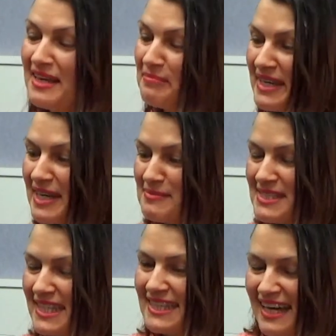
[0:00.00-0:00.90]
My name's
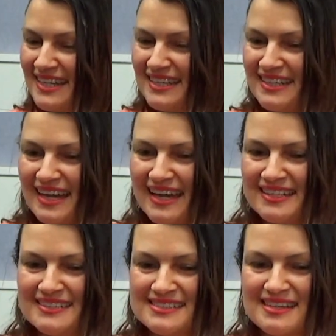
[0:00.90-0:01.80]
Ilana,
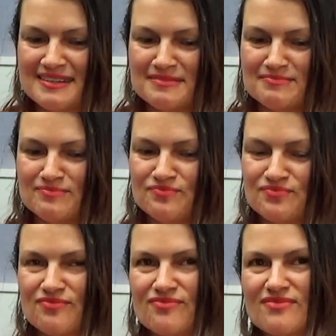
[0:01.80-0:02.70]
and
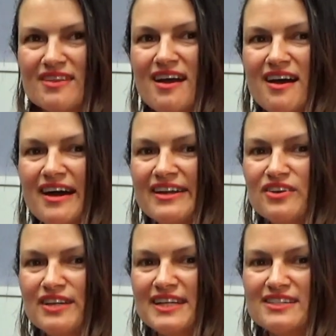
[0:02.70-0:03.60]
I
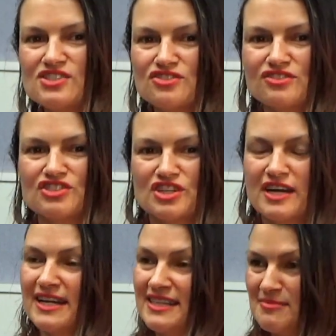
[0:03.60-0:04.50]
got into
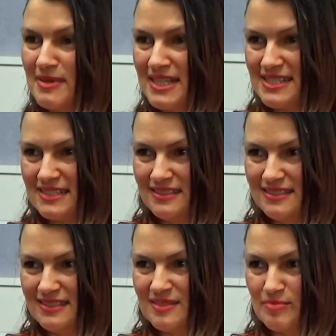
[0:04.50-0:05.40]
Chinese medicine
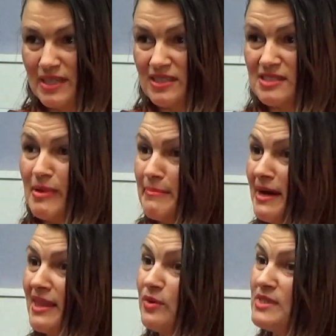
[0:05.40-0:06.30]
because my
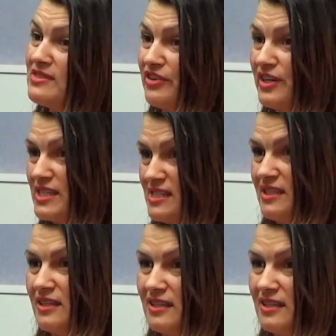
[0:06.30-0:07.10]
mother was very sick.